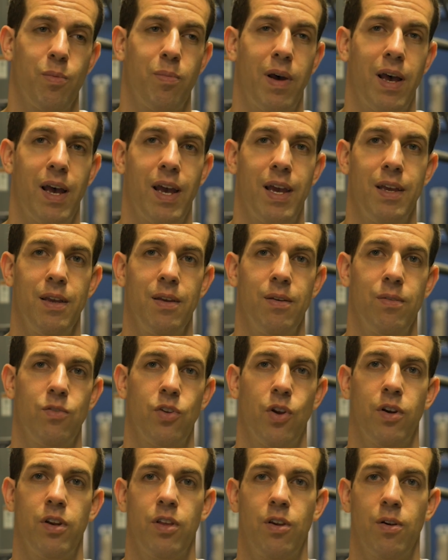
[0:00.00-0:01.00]
by
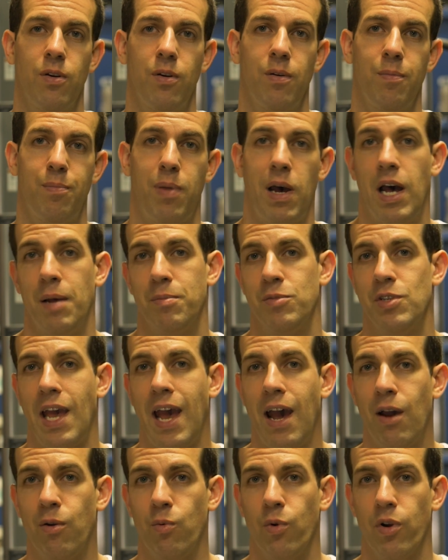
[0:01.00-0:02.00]
turning your palms
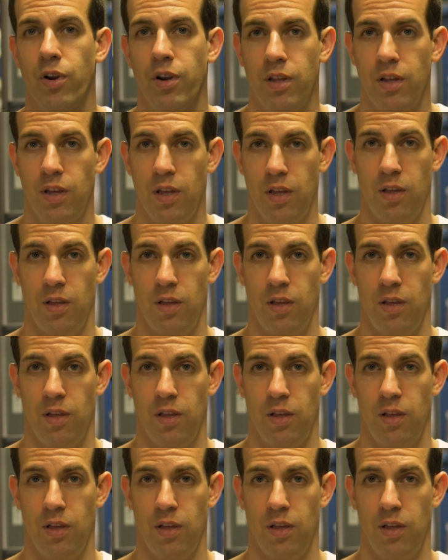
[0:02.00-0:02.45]
outward,